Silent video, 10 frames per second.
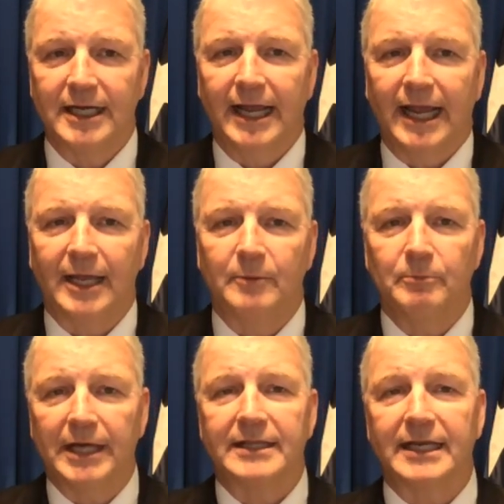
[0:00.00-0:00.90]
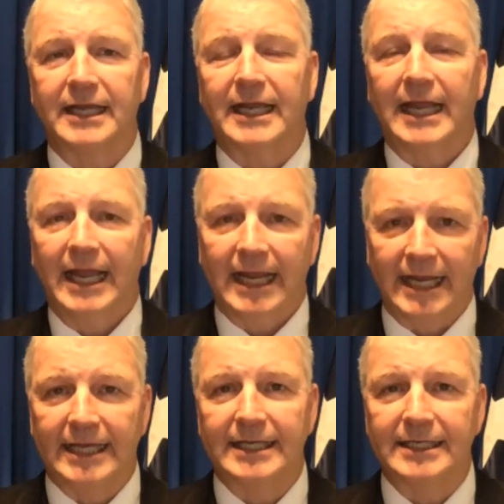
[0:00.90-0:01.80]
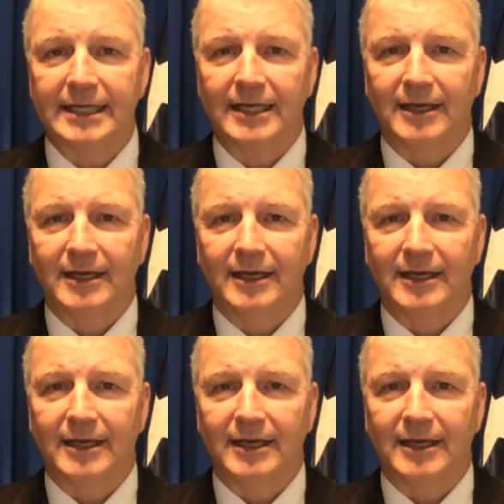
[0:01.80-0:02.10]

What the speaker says: And Bethany in